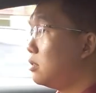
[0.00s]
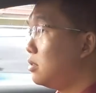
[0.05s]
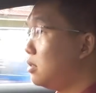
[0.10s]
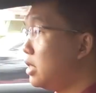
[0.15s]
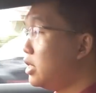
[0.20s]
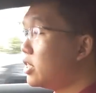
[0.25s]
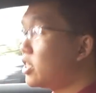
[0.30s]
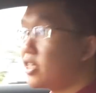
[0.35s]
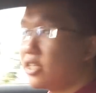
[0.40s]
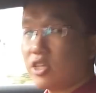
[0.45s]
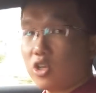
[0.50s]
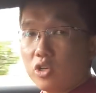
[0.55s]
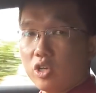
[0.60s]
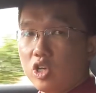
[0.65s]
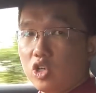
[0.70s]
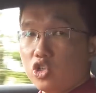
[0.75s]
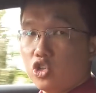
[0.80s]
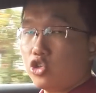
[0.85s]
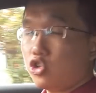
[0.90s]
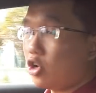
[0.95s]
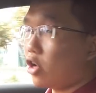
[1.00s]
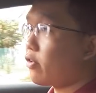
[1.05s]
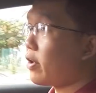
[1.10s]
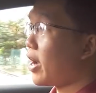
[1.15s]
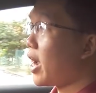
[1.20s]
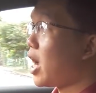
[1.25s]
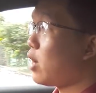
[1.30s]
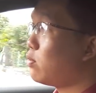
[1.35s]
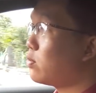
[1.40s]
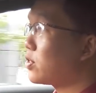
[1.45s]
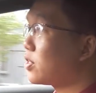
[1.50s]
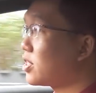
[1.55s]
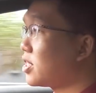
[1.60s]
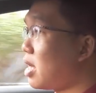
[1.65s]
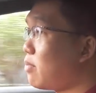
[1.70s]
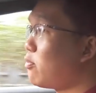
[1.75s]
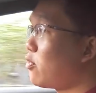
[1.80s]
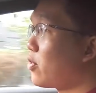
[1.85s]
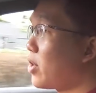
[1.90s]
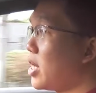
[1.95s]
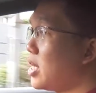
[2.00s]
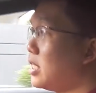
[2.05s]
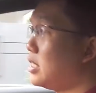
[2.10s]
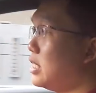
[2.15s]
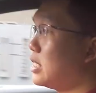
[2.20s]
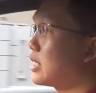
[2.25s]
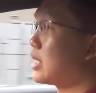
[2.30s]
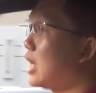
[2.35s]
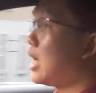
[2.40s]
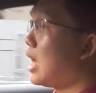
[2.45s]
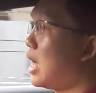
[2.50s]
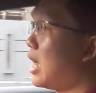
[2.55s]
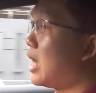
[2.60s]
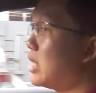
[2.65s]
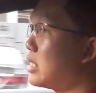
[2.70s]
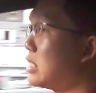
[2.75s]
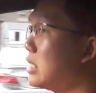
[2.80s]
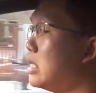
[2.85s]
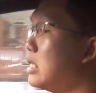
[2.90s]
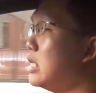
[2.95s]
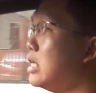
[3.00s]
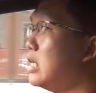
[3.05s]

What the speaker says: In short, right, I will summarize this car as